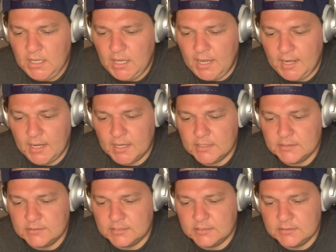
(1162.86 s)

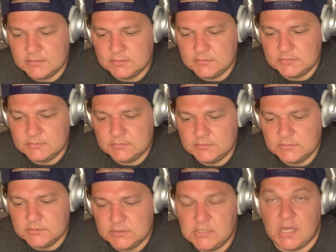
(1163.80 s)
And
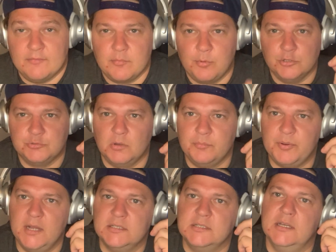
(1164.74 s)
Ever Bullish One
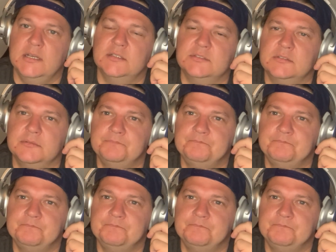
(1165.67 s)
podcast,